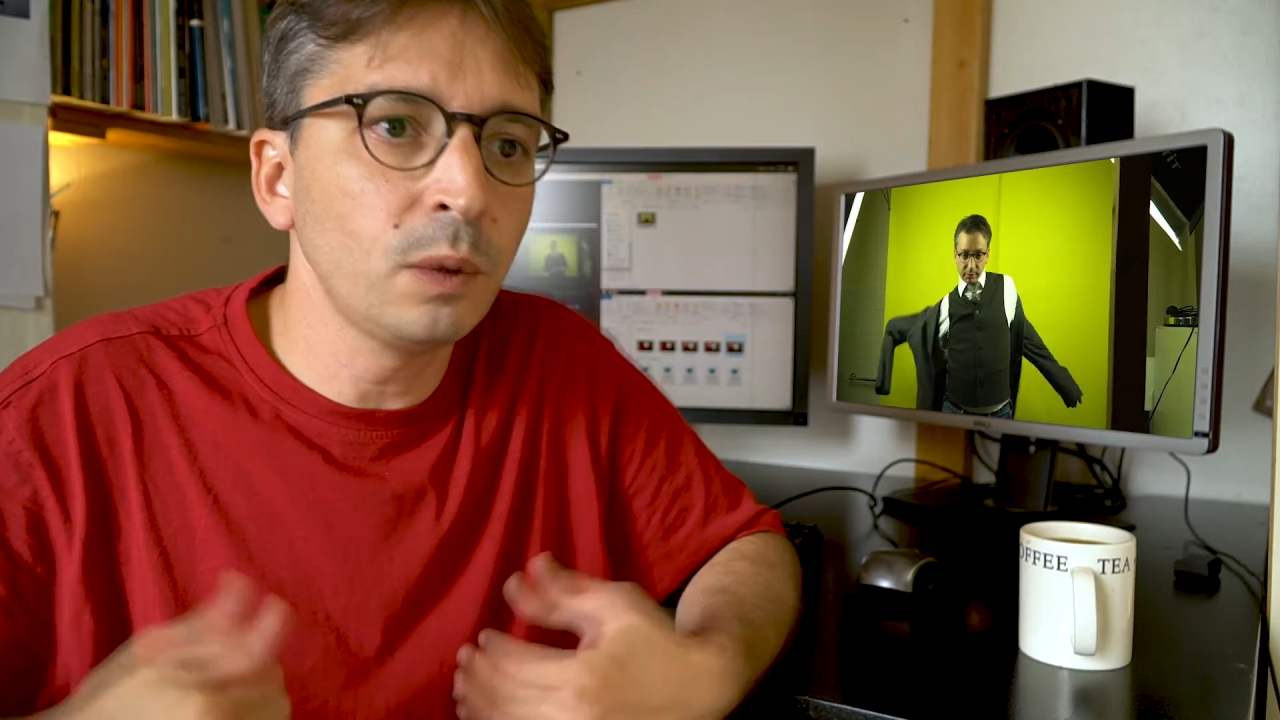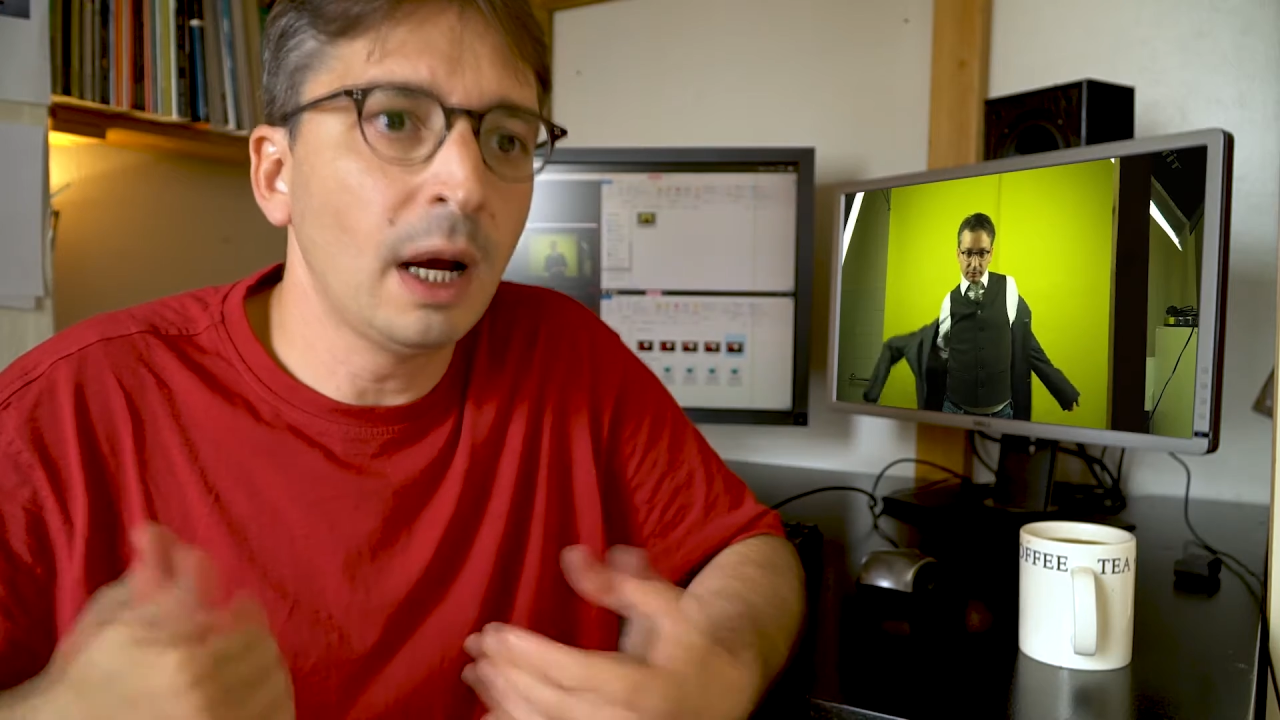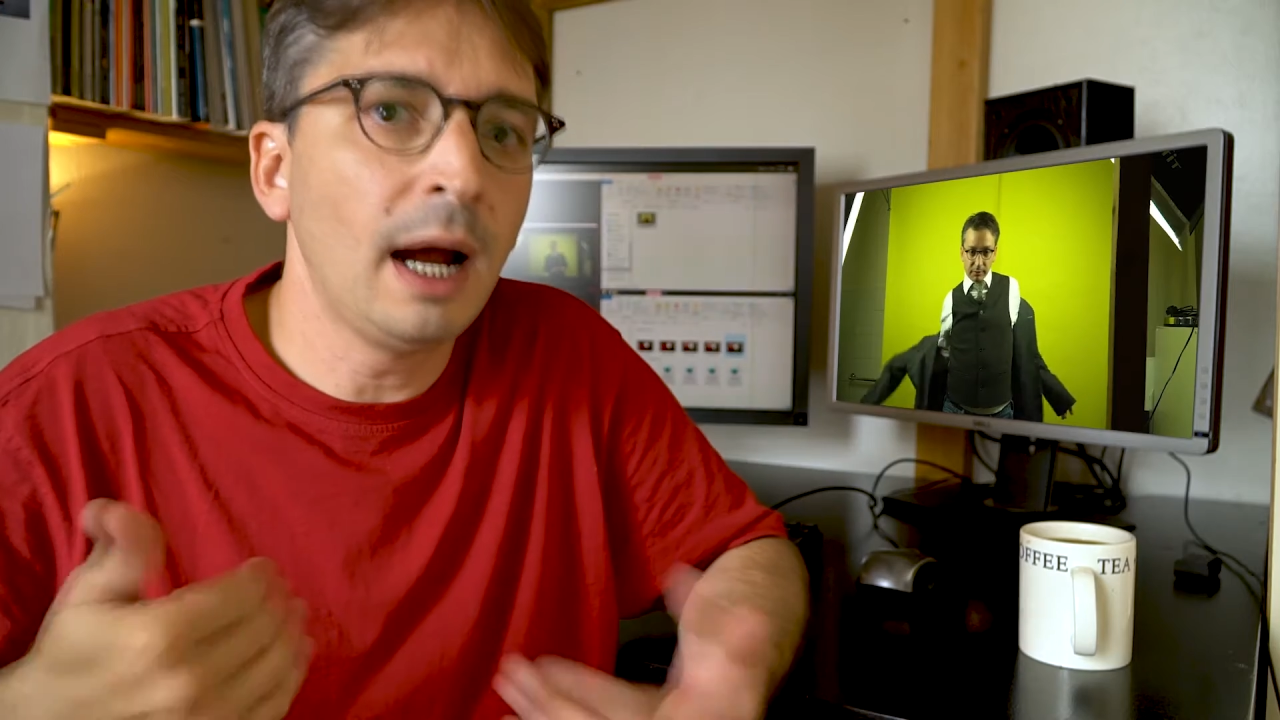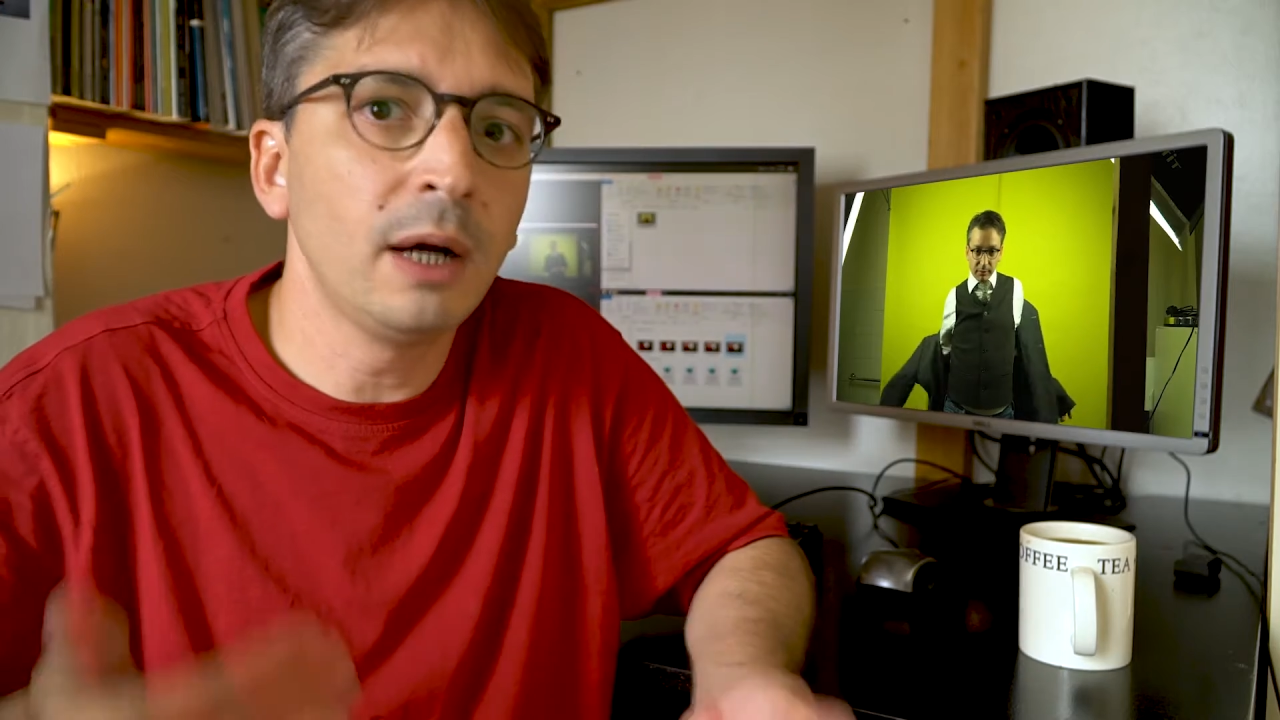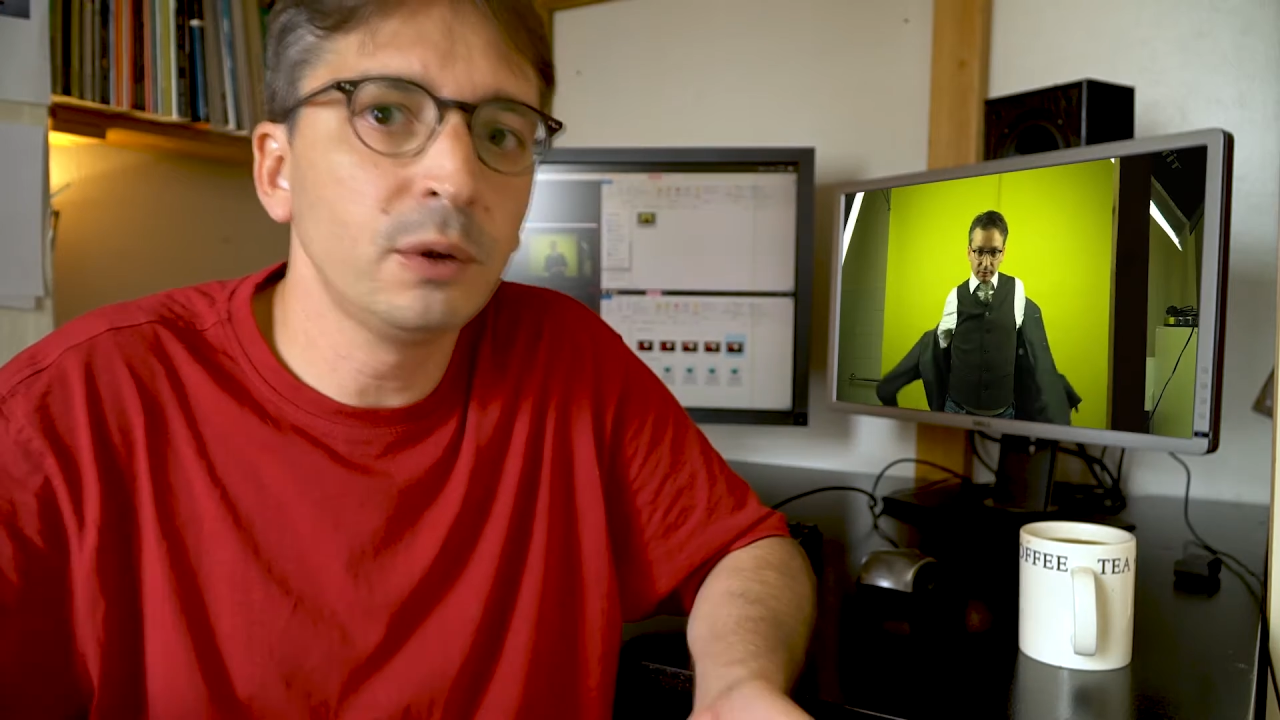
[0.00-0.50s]

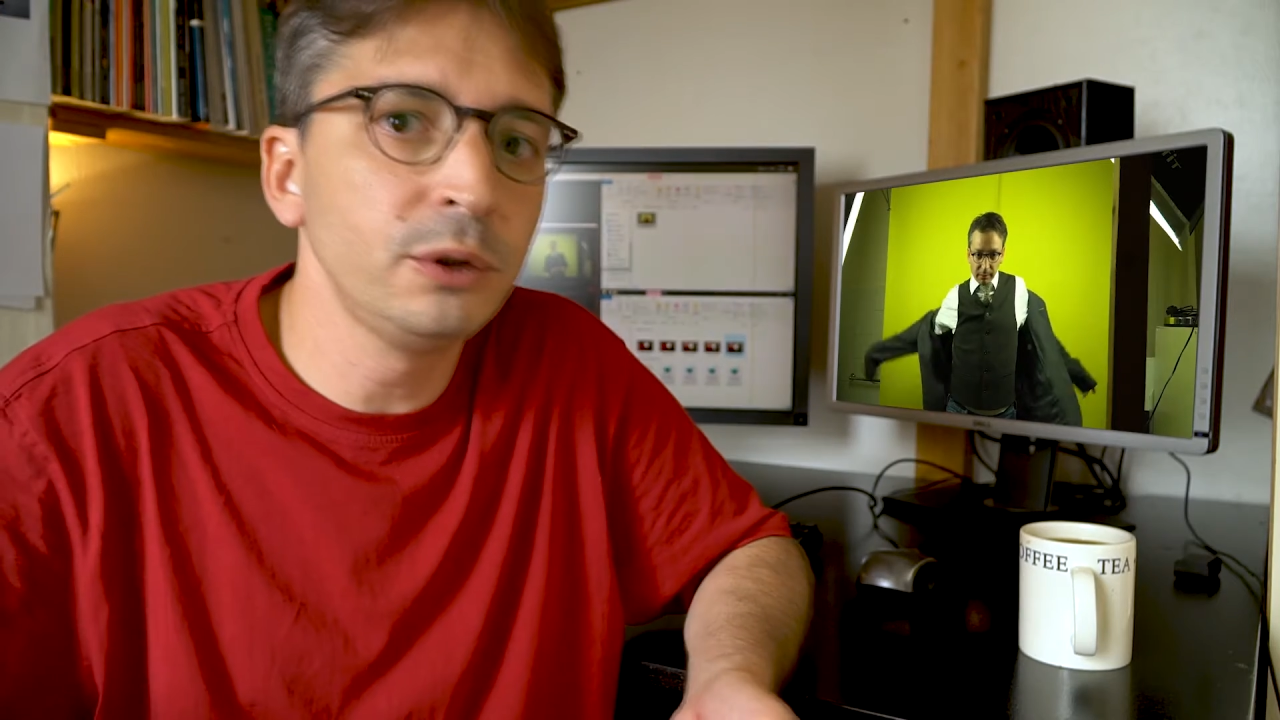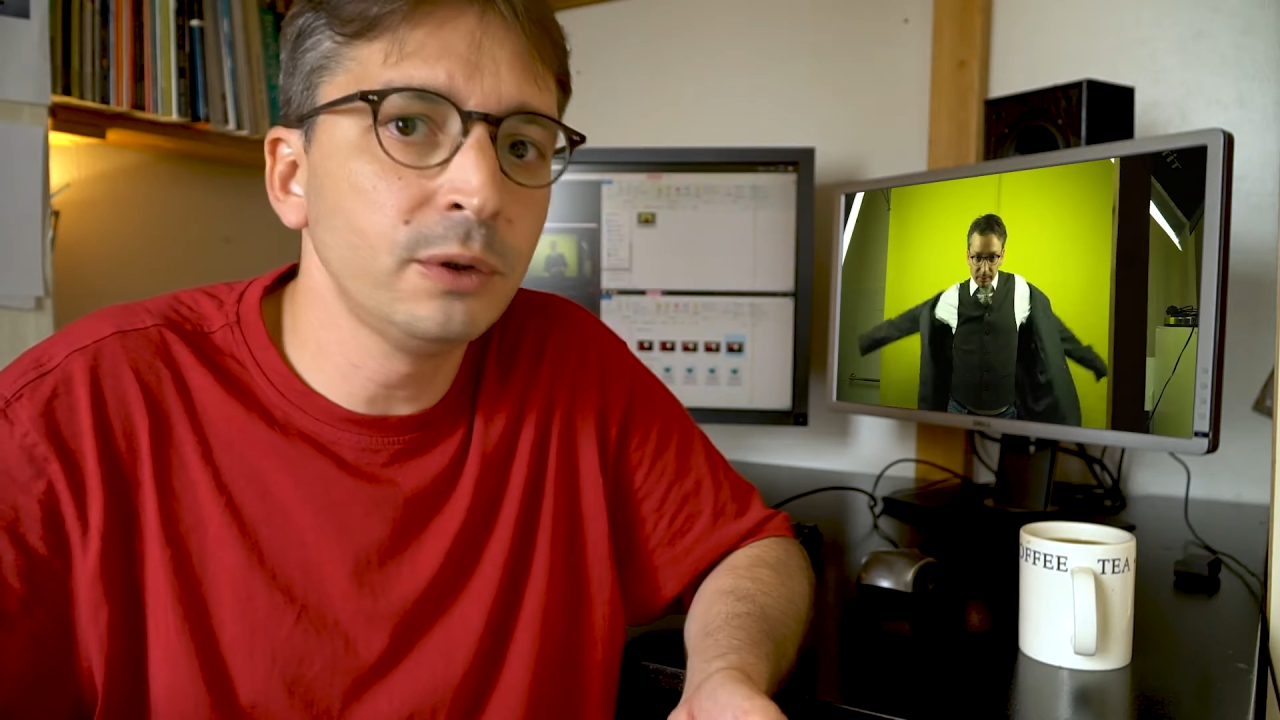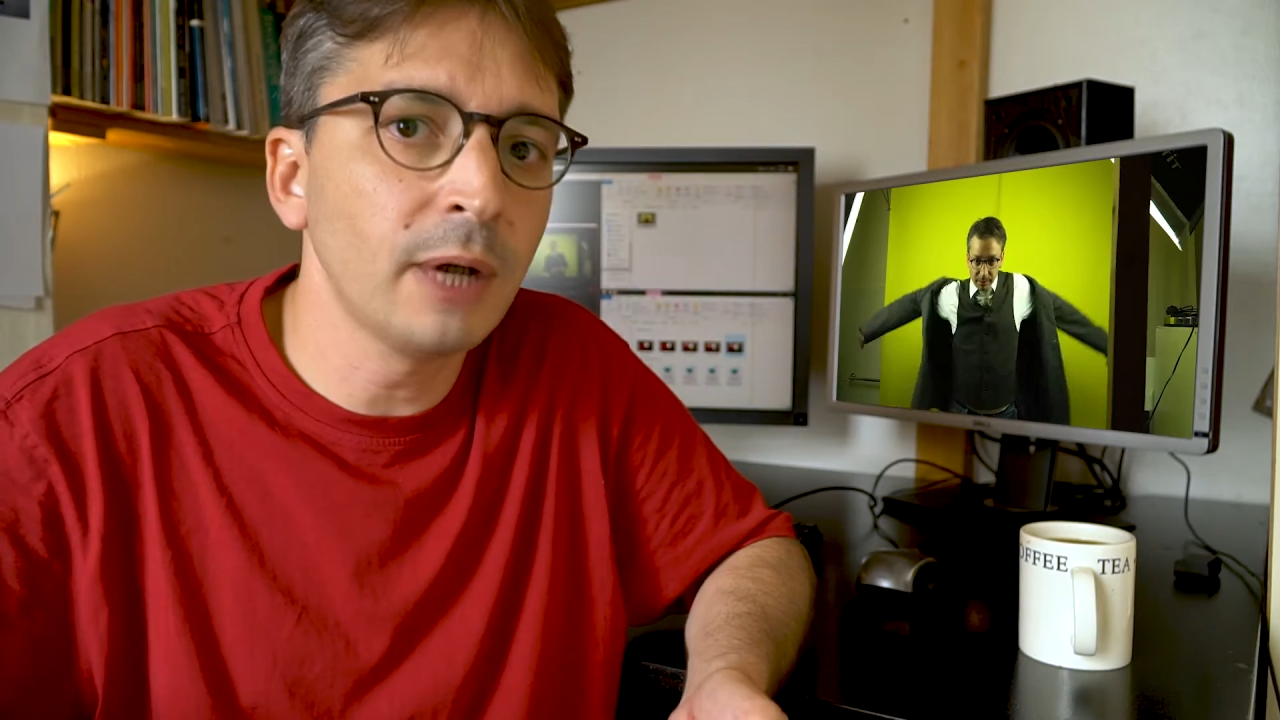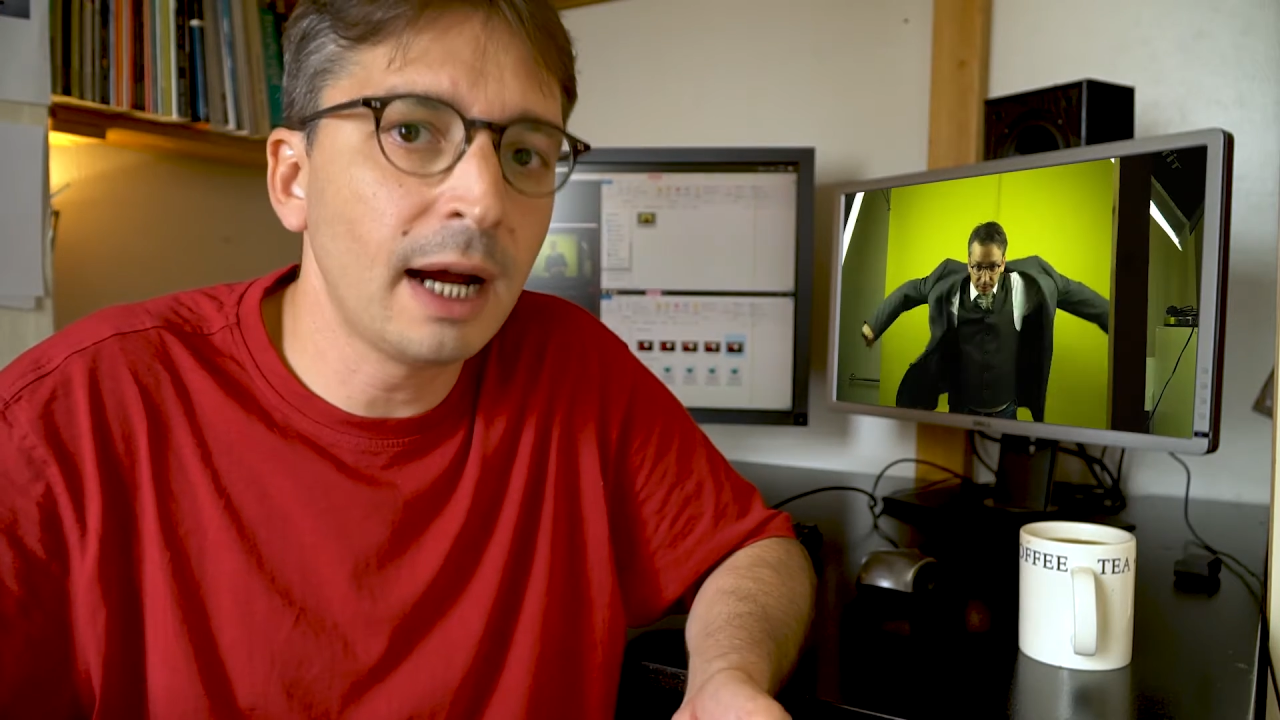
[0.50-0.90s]
how you